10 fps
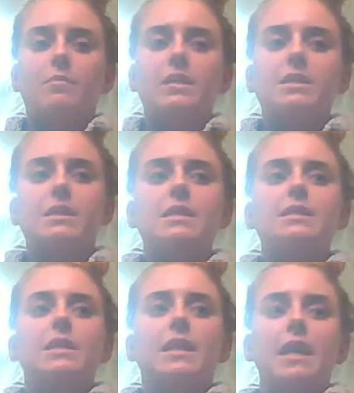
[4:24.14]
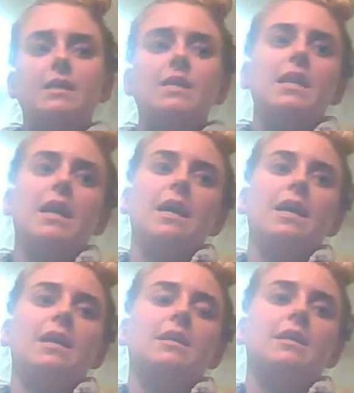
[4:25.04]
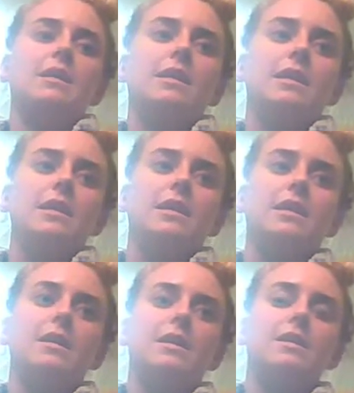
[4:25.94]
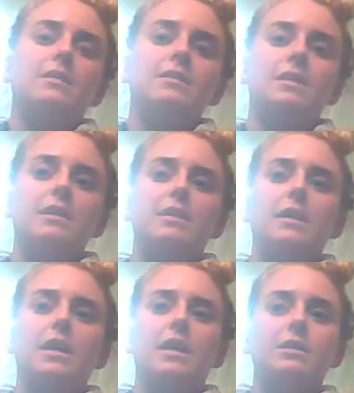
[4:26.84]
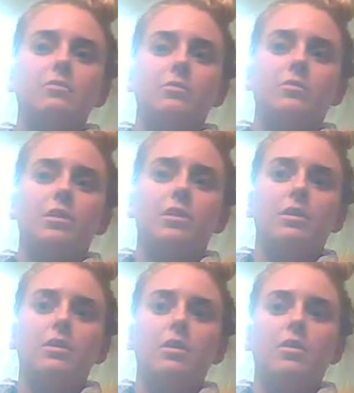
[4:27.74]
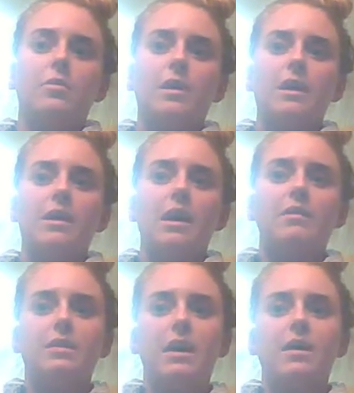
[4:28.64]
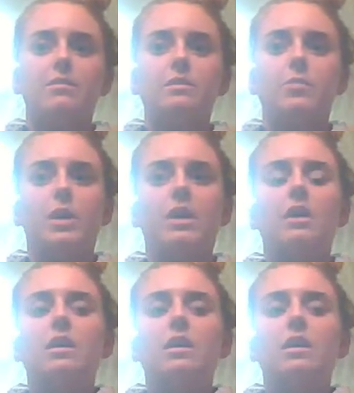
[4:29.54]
He stays in a cage at night. He stays in a cage when we're away out of the house, but